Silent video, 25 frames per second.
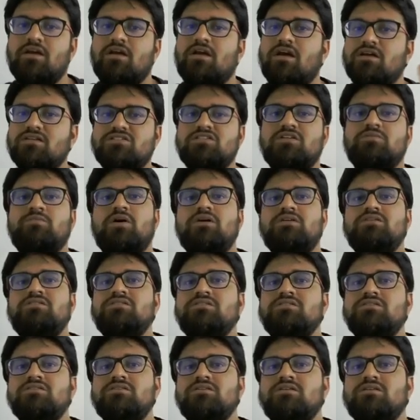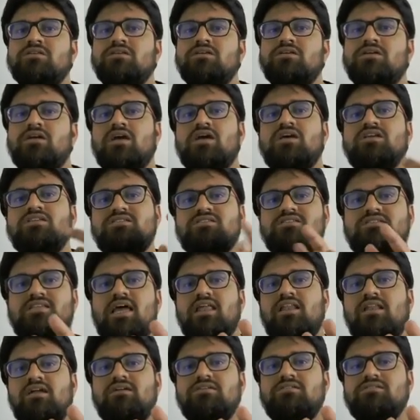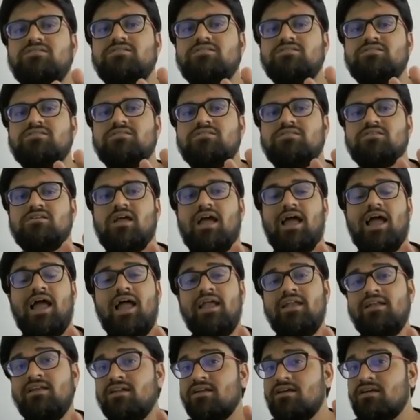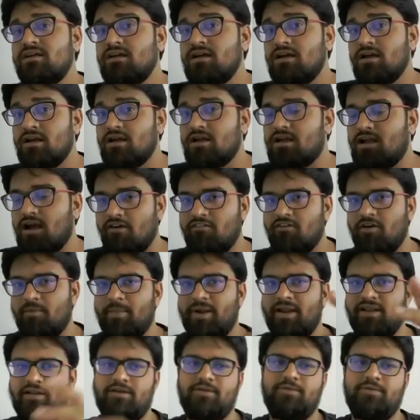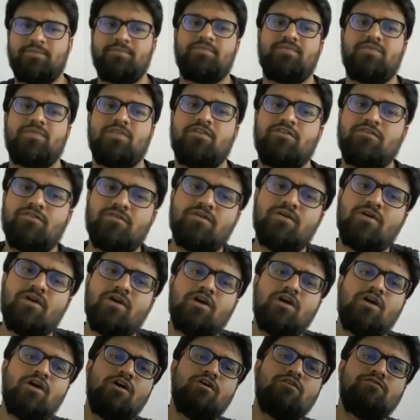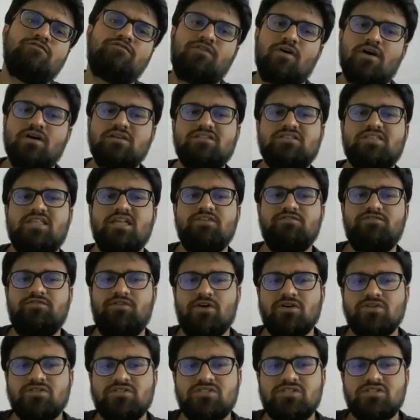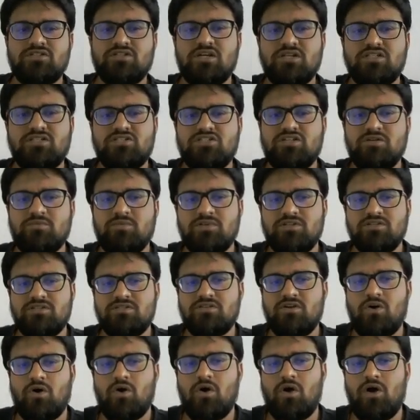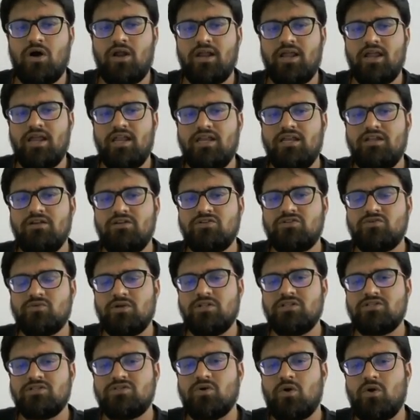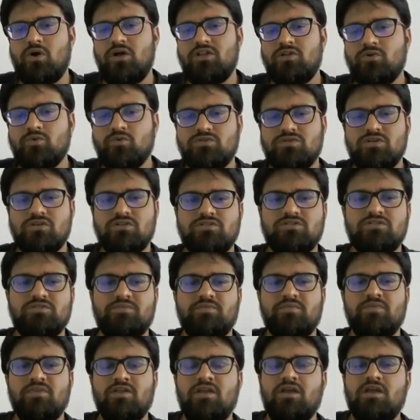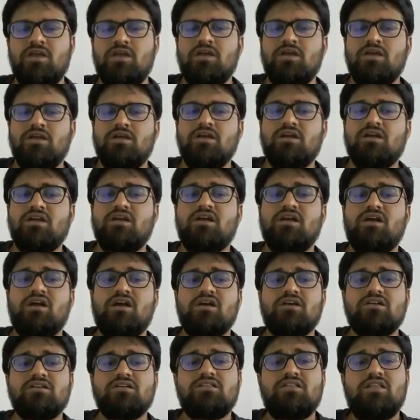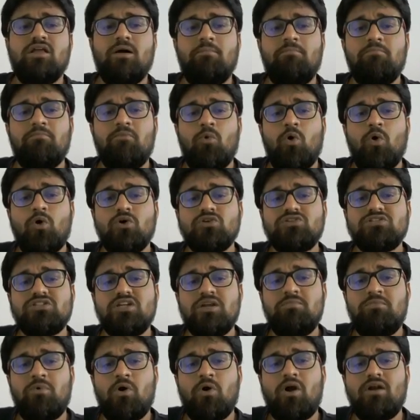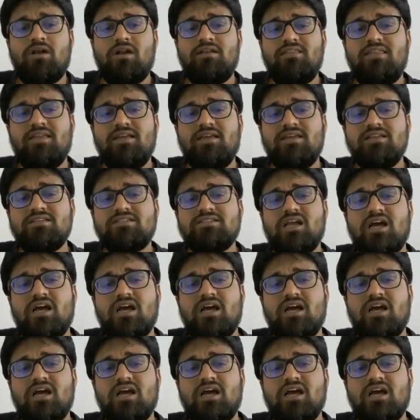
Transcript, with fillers: Customers, sellers, and government. First thing first, customers or individuals or users. The most important thing is